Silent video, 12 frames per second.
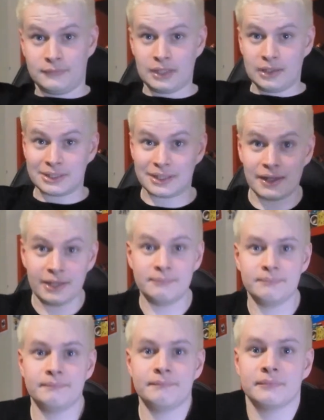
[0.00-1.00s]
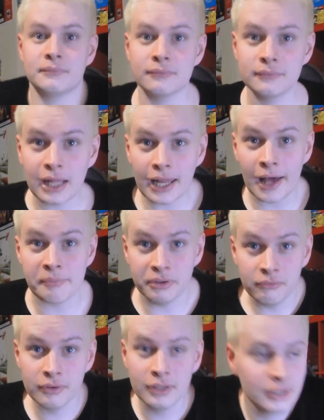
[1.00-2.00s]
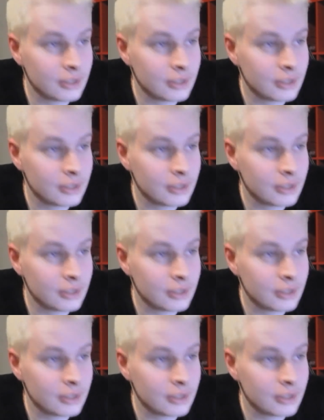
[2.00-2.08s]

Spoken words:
that was a thing. That happened.